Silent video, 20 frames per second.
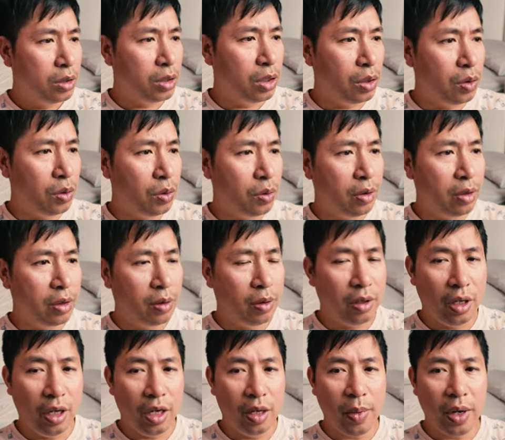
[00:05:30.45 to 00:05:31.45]
So
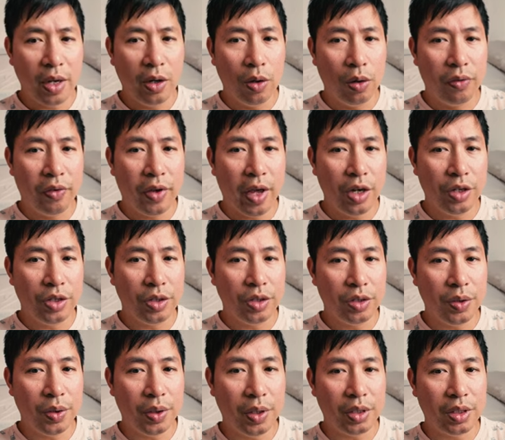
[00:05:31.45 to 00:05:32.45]
in my
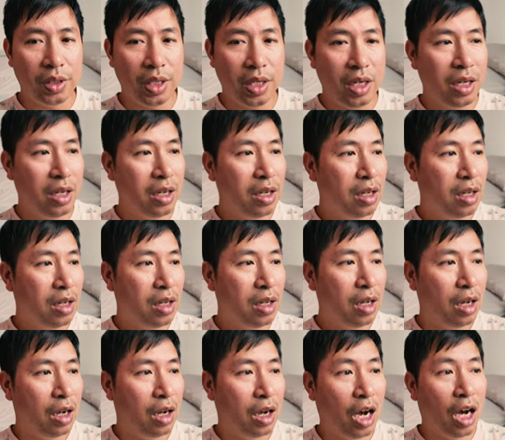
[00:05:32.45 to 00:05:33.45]
notifications, you can see
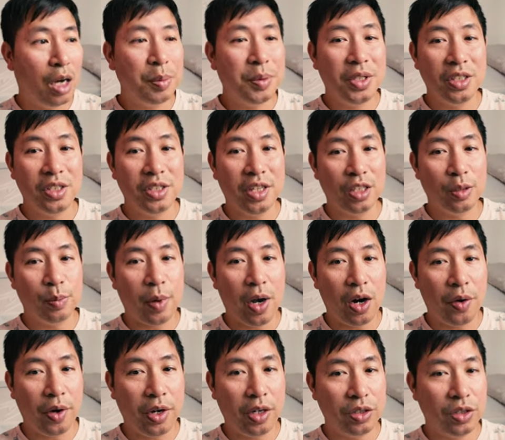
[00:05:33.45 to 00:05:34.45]
options
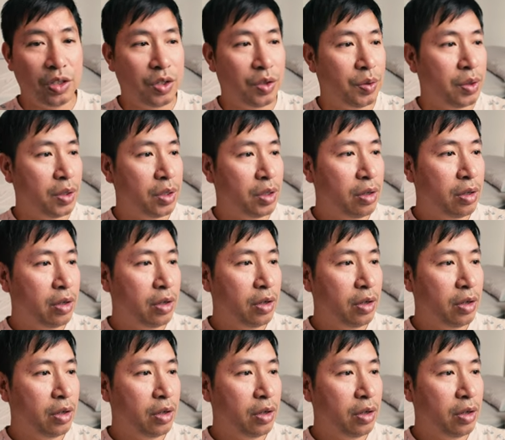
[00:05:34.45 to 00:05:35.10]
expiring soon.